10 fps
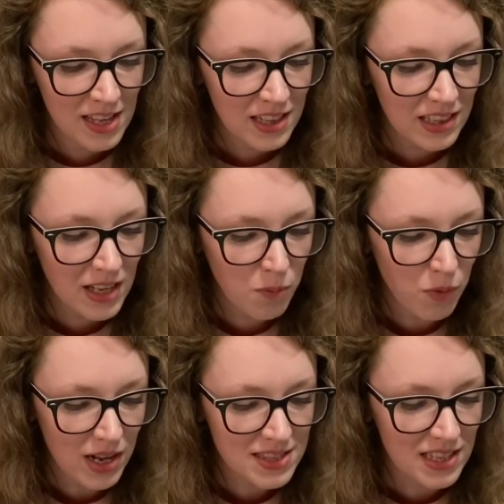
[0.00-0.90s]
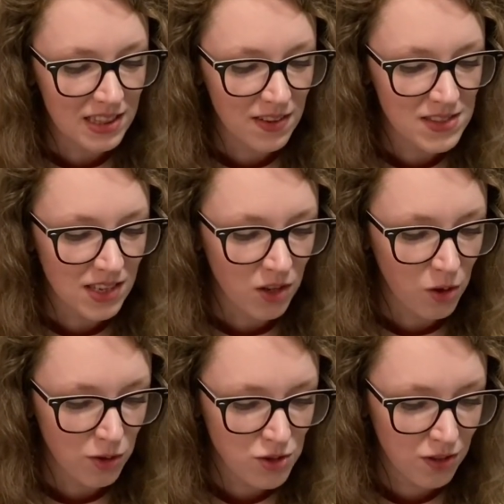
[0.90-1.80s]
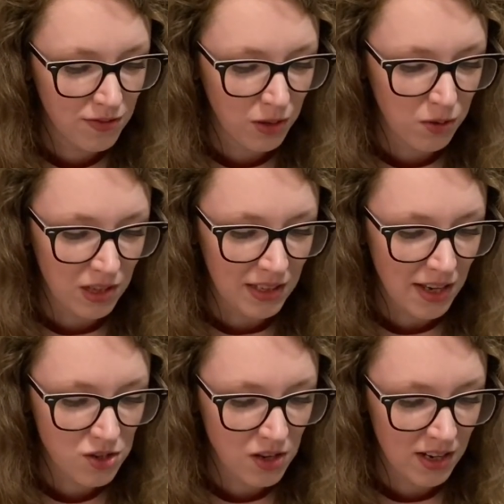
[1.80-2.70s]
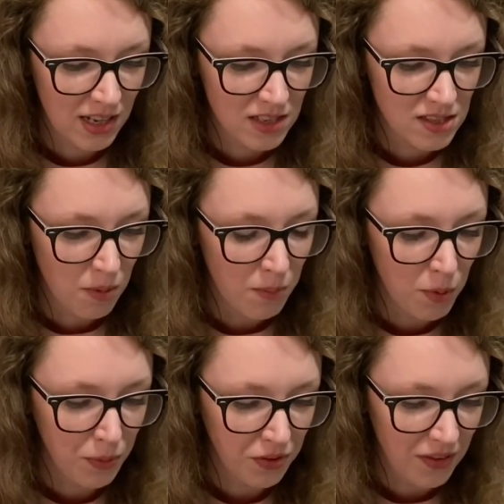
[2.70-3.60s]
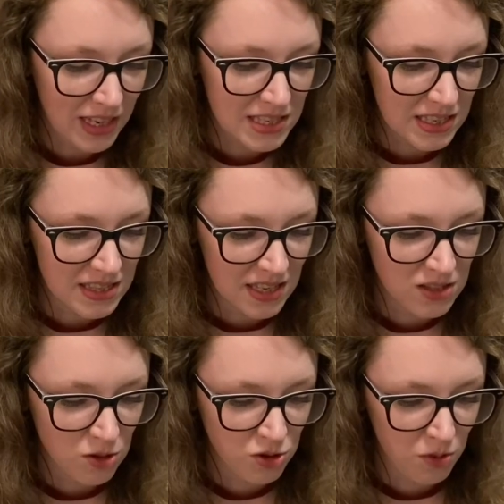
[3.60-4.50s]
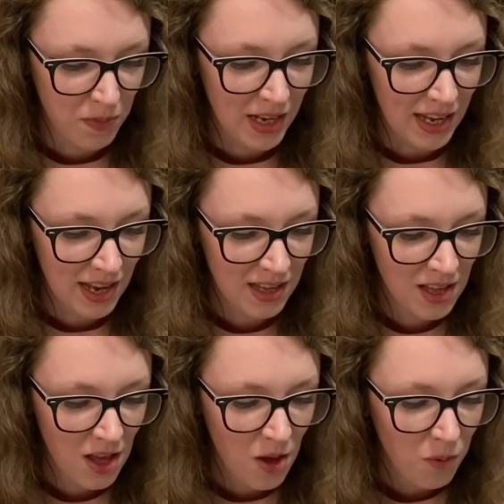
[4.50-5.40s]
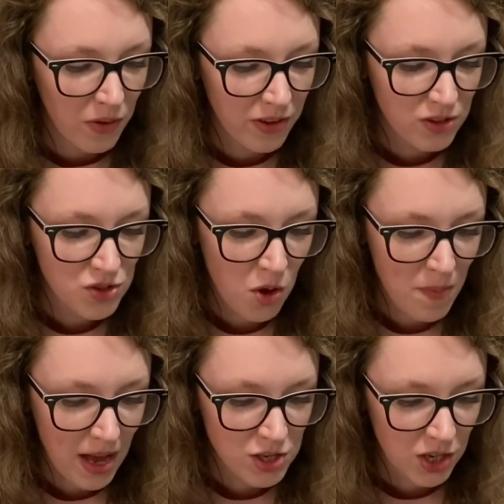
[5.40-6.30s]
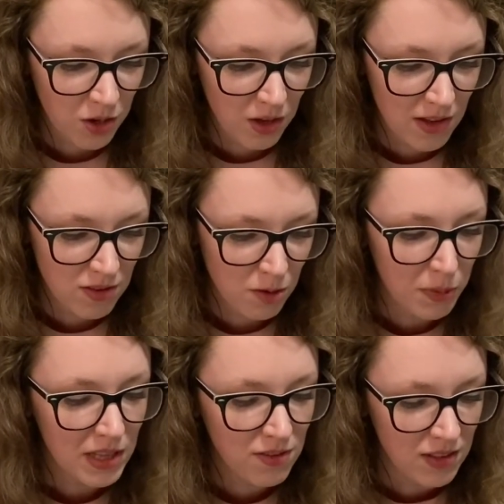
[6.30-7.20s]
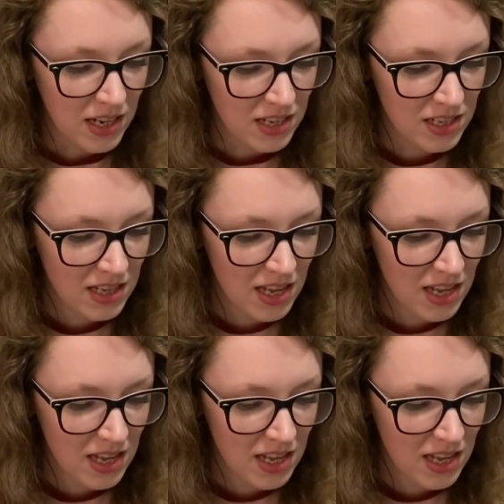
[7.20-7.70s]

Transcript: Liam Watson lives in a culture filled with electronics, mobile devices, and social media, where there is no magic or even the belief in it.